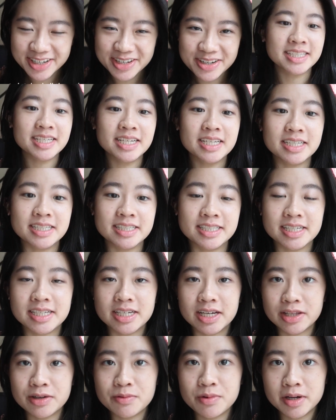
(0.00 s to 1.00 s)
It is
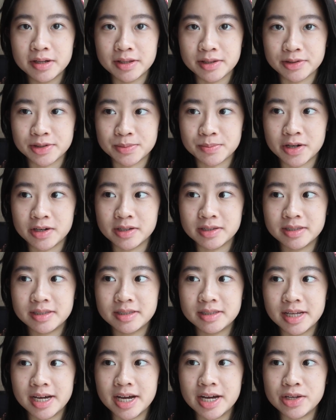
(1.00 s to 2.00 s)
another one of those mods
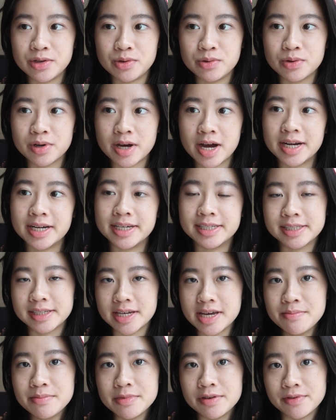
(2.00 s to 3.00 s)
that you can't
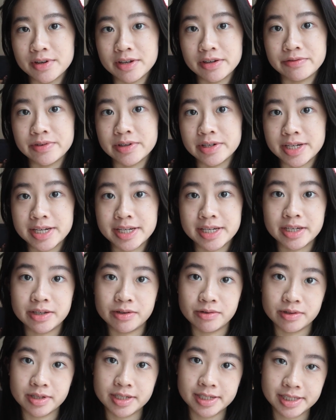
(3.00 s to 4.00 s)
escape even if you're taking
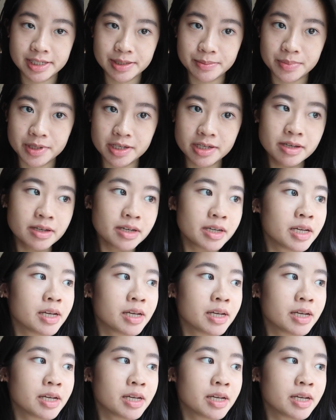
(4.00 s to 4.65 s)
UTCP,